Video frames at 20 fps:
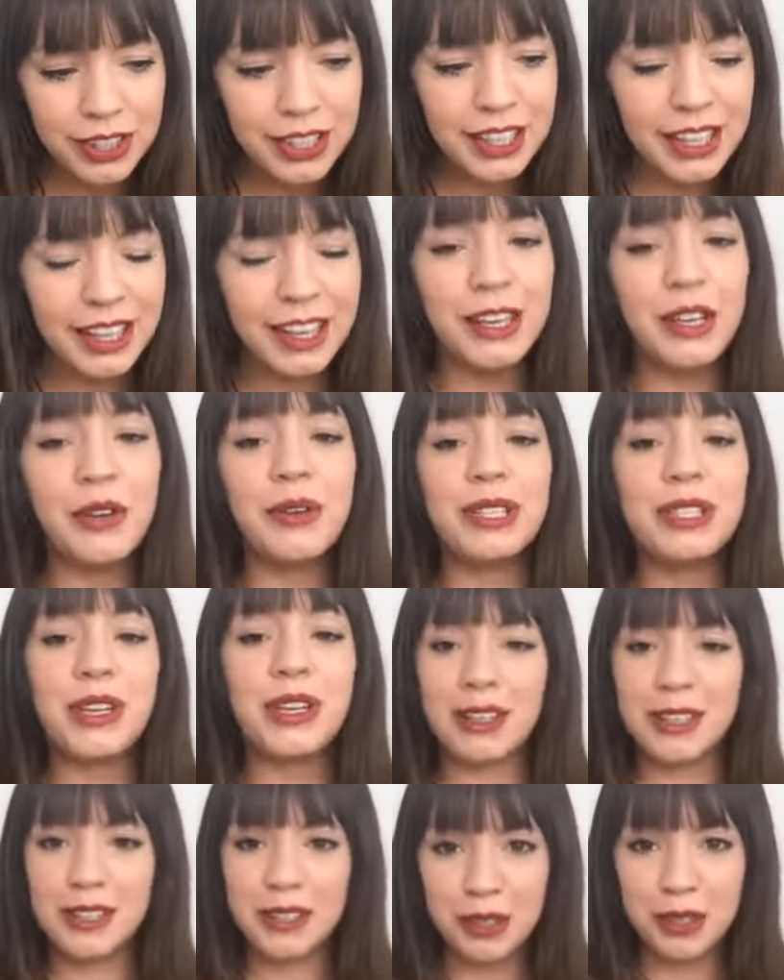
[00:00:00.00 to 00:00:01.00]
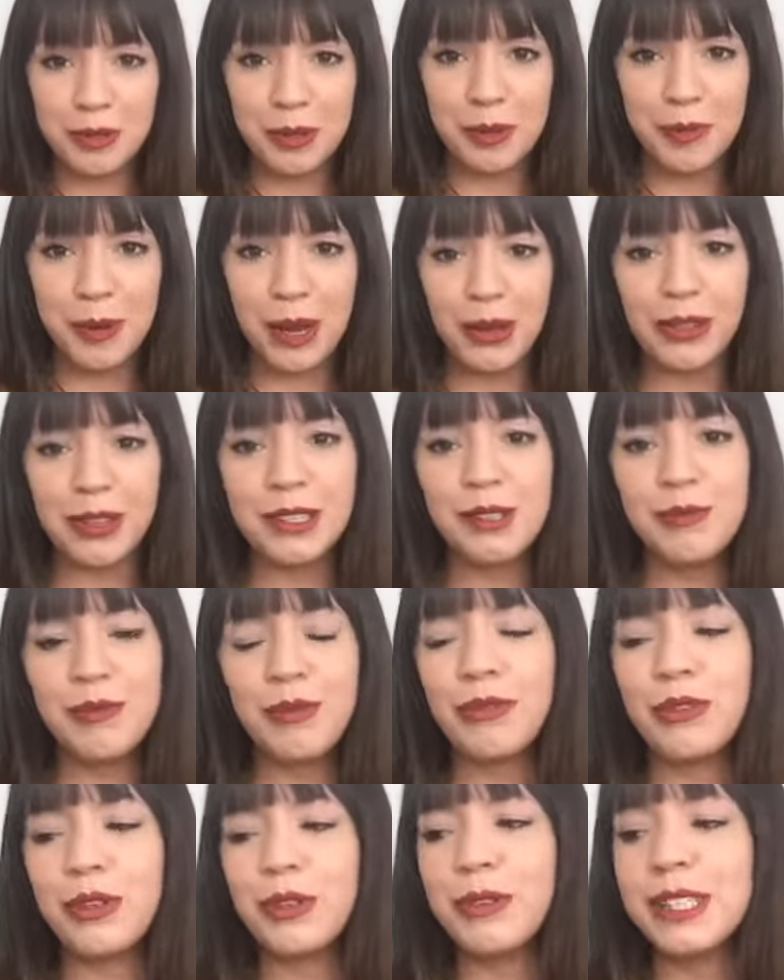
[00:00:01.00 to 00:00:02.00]
and I know we talked a little bit about this
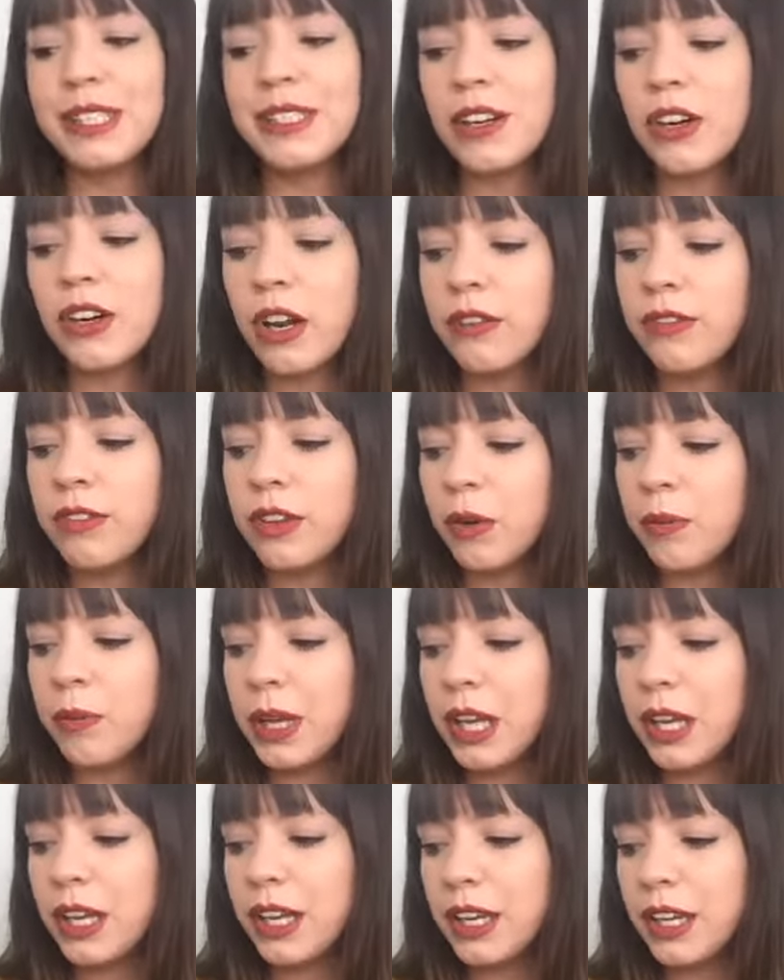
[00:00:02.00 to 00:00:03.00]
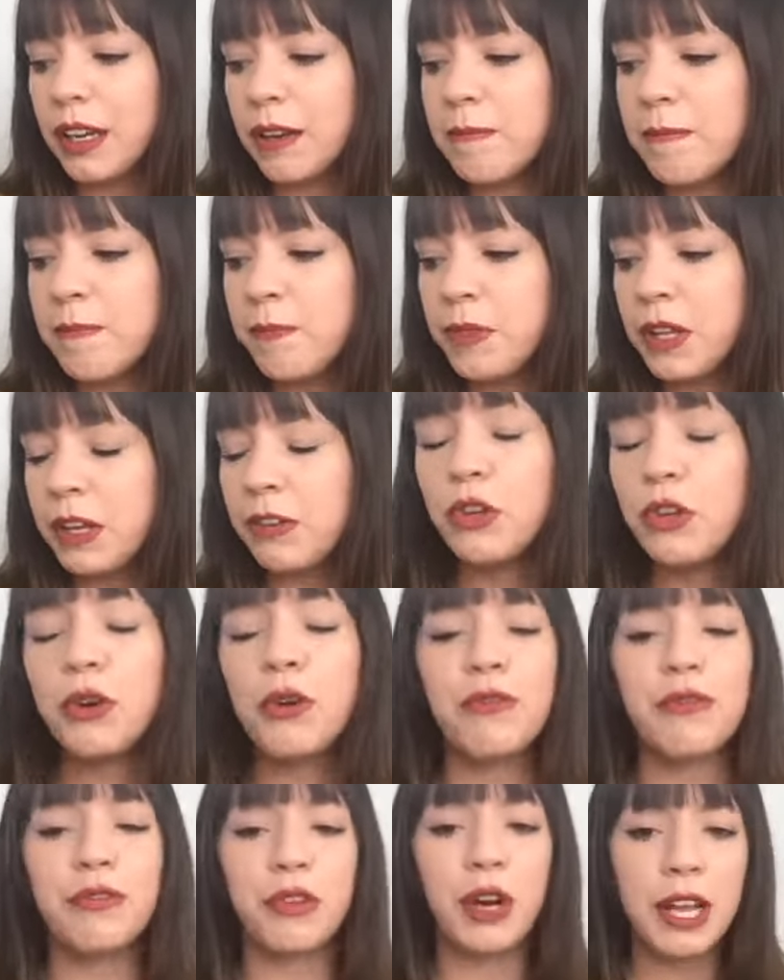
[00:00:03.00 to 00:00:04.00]
before we started filming, and if
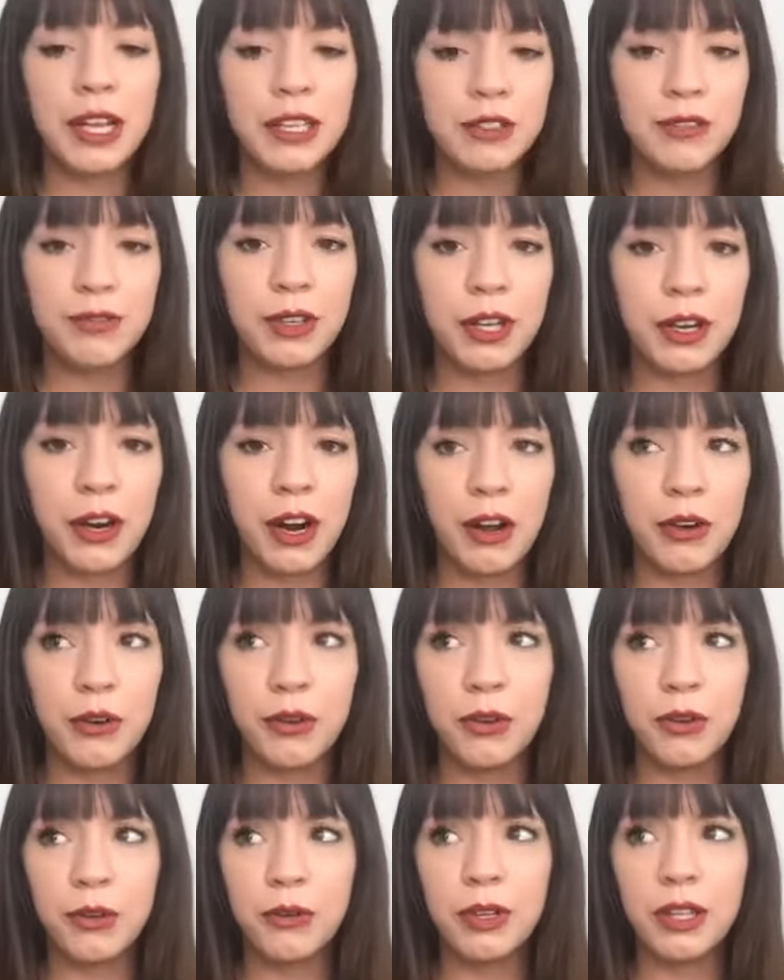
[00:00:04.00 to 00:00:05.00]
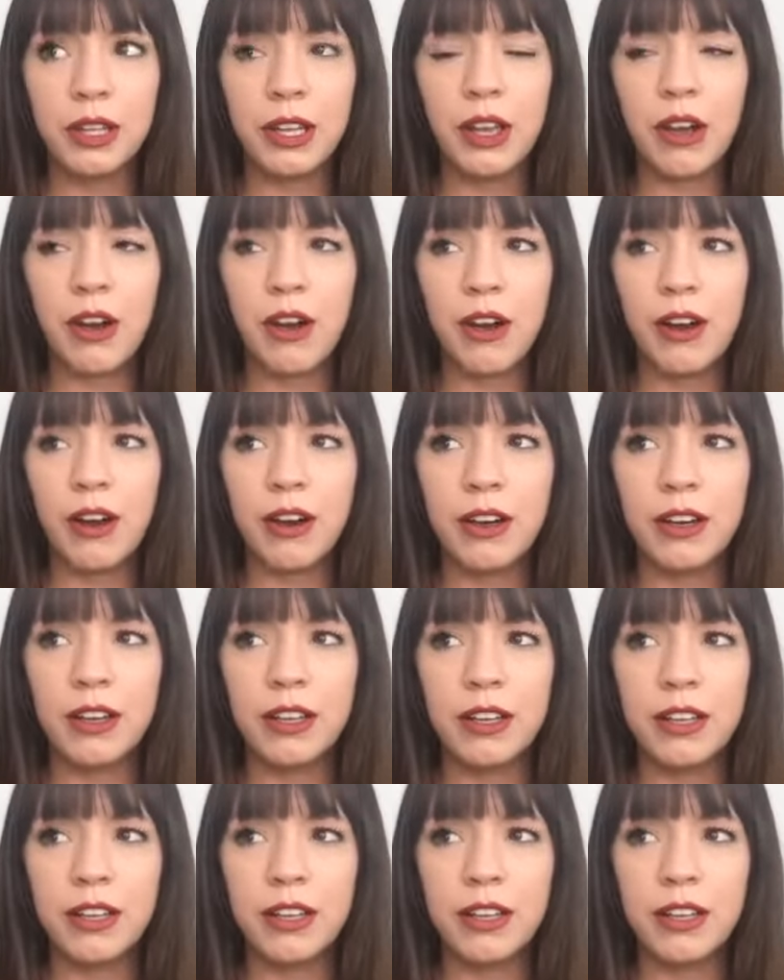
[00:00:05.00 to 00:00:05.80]
you're afraid to figure out who you really are,